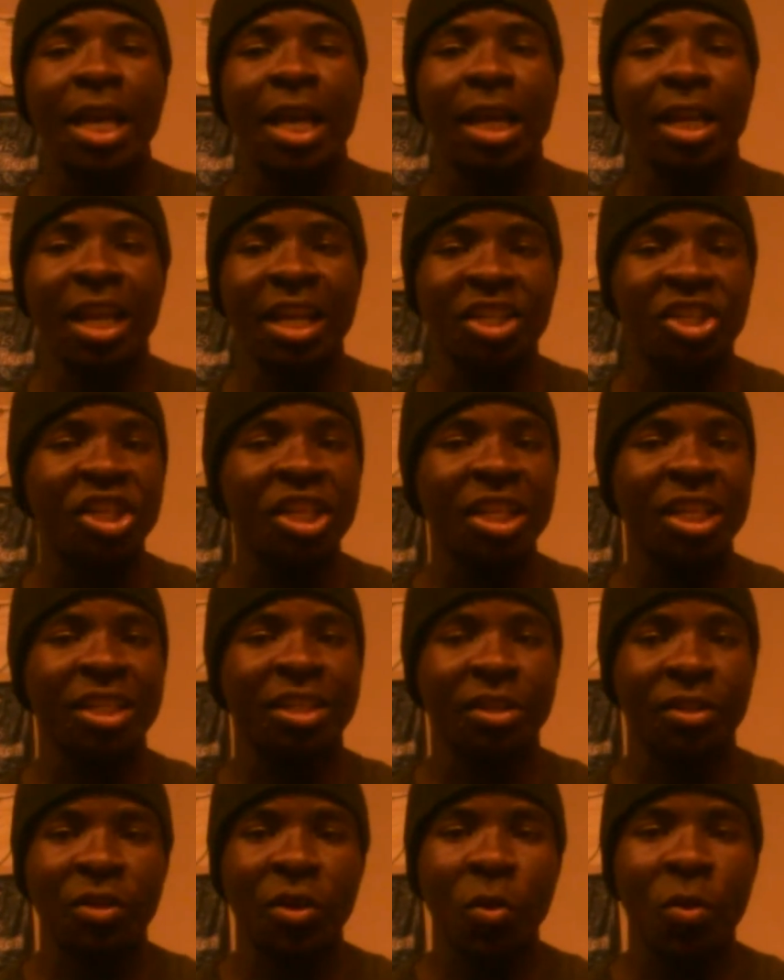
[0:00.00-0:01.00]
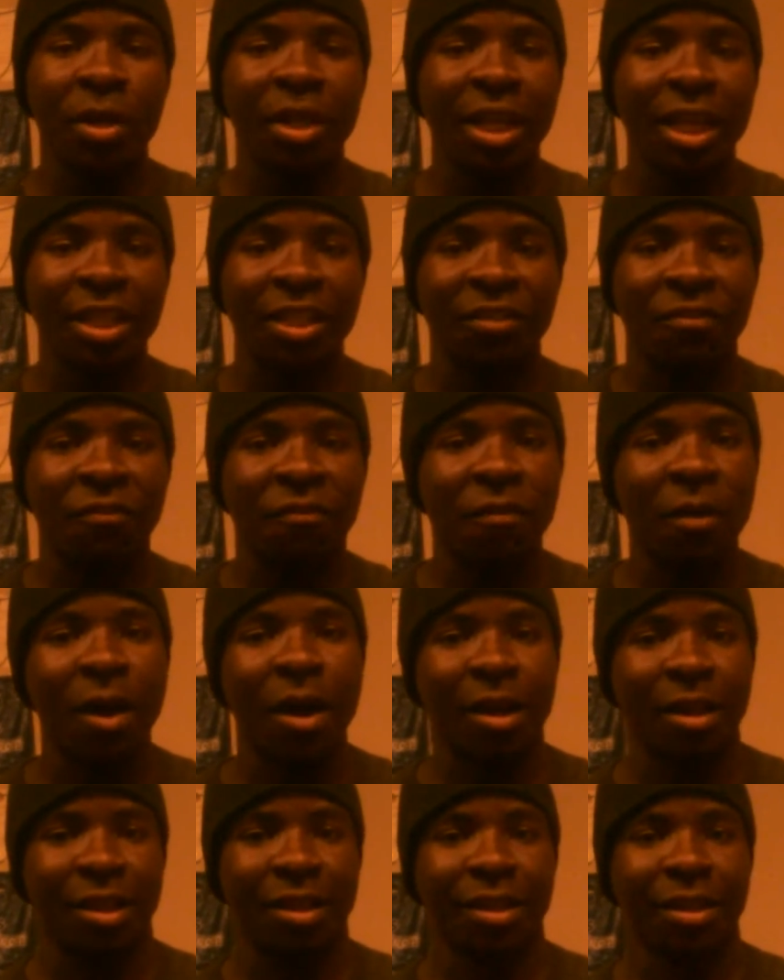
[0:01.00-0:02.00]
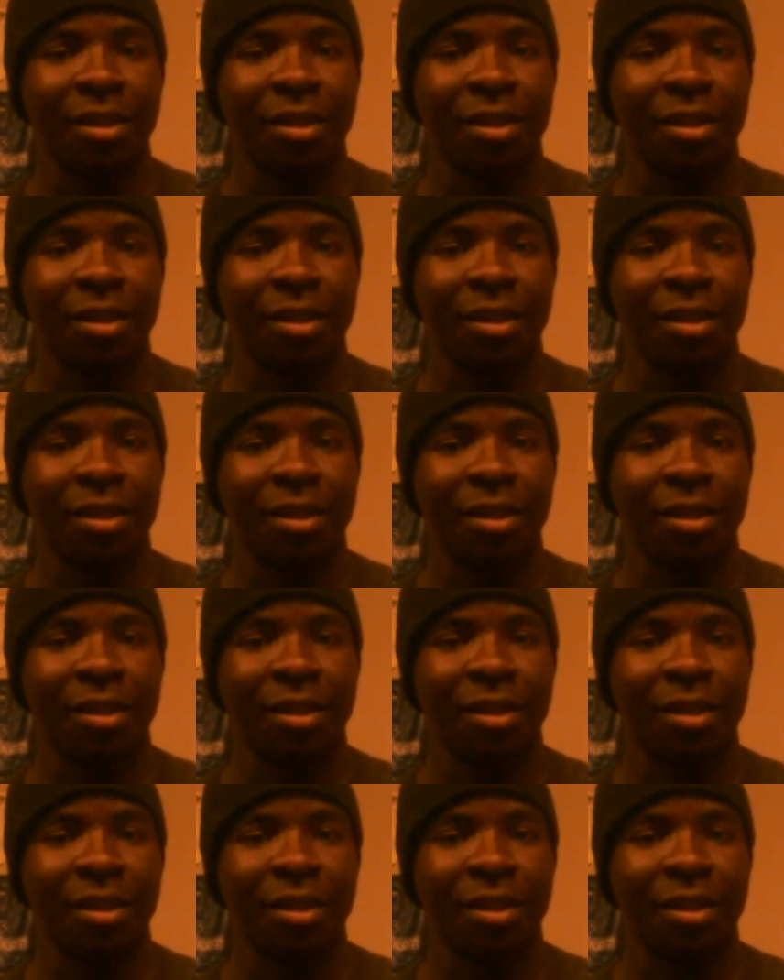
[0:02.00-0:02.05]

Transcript: And that shit is annoying as fuck.